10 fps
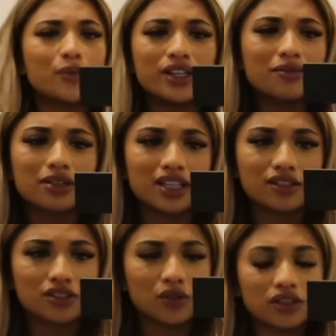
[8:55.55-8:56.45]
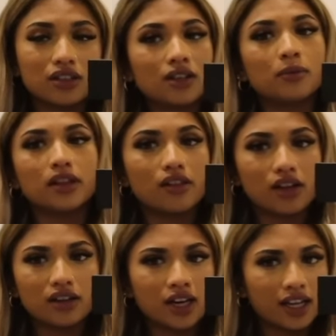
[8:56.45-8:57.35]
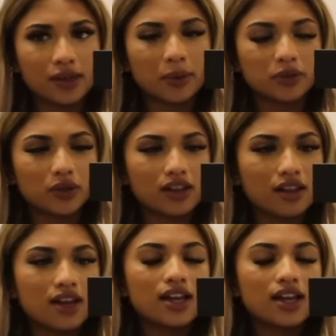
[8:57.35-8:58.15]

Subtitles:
we didn't plan to go to the club, but this guy came up to us